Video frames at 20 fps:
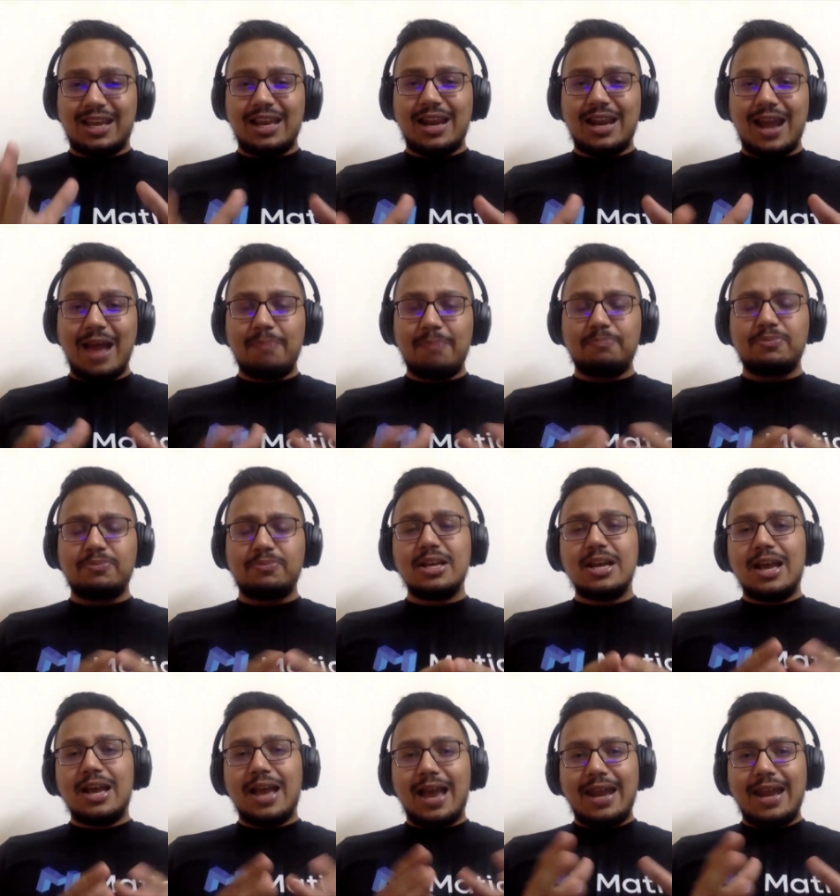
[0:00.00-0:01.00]
killer apps
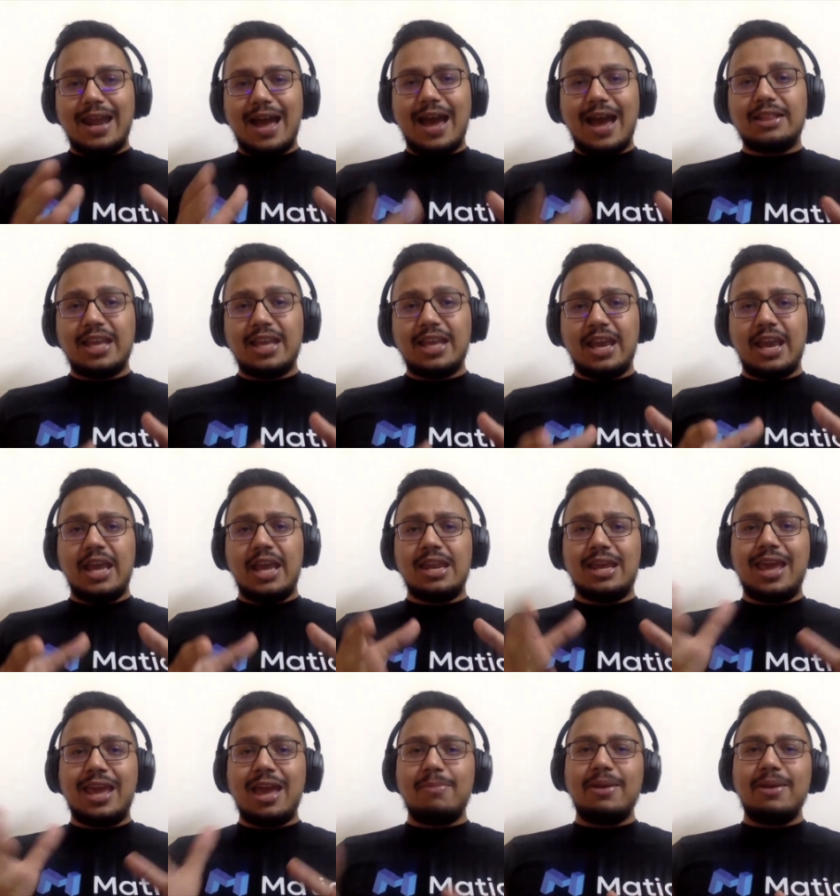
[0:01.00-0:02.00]
and i think
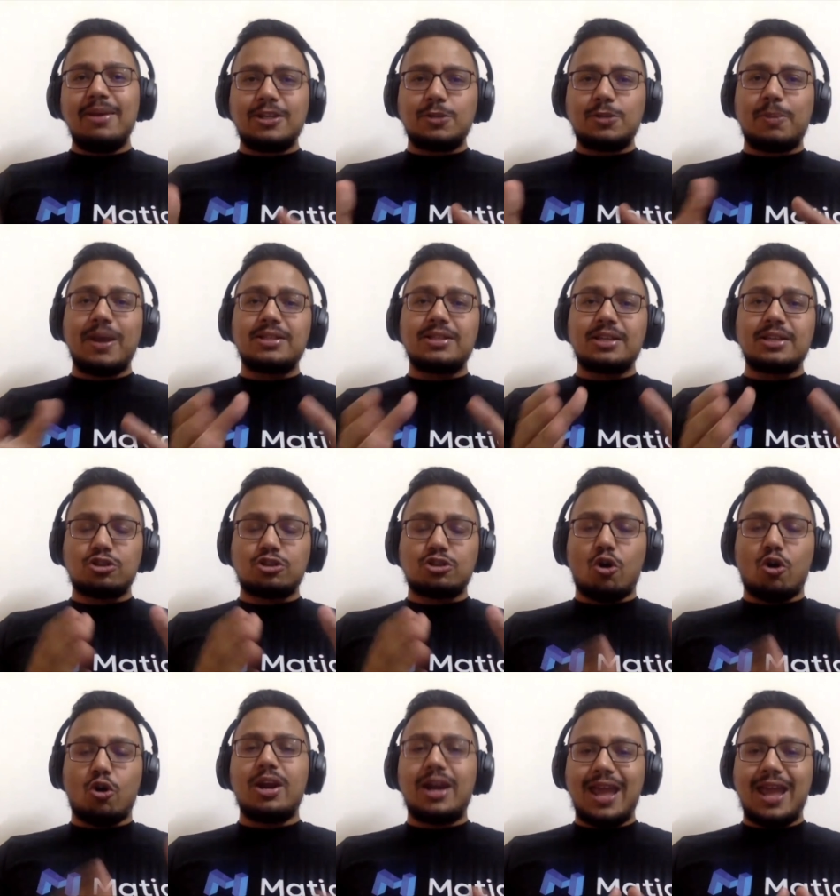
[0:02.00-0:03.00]
in gaming space it's
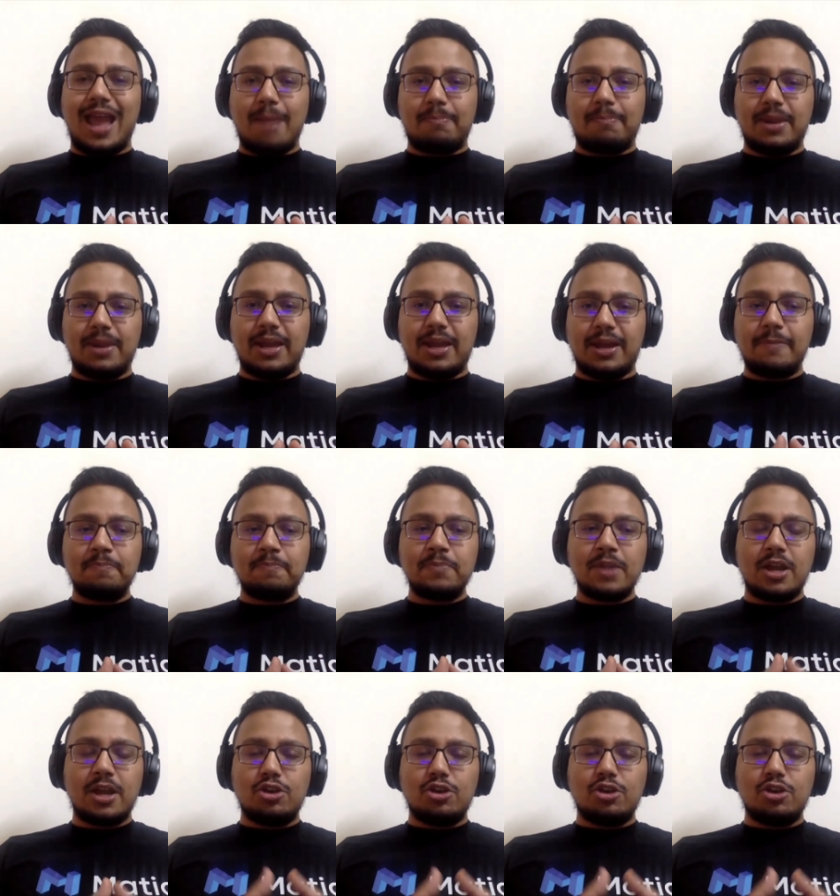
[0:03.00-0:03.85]
already happening